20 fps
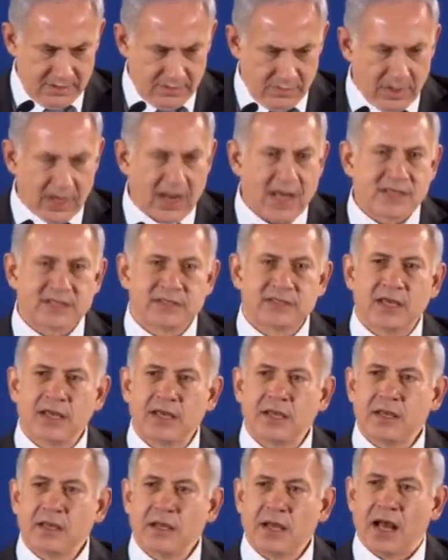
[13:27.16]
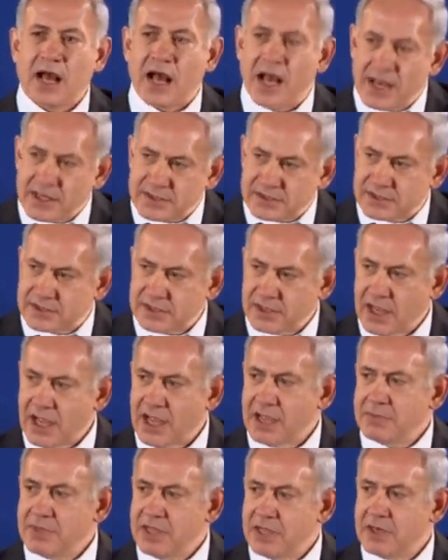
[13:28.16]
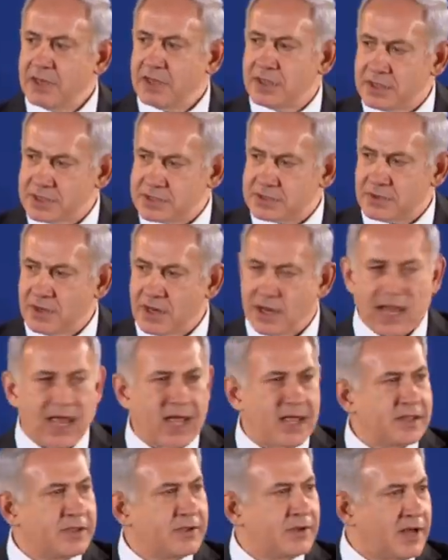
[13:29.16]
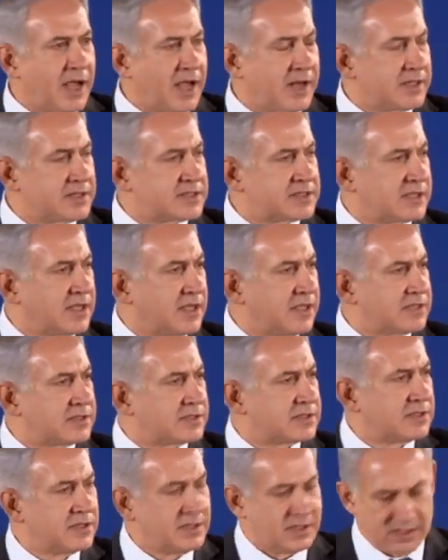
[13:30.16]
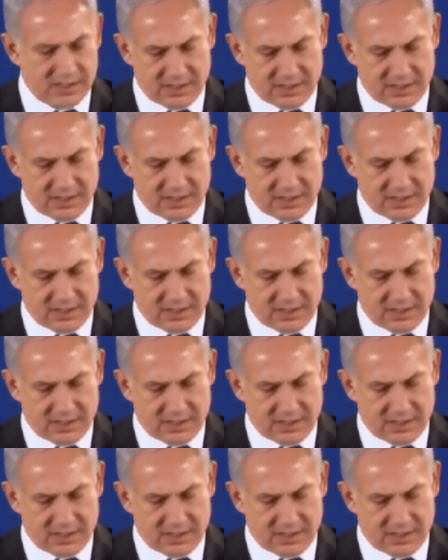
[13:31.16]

When I say us, I mean Israel and the United States,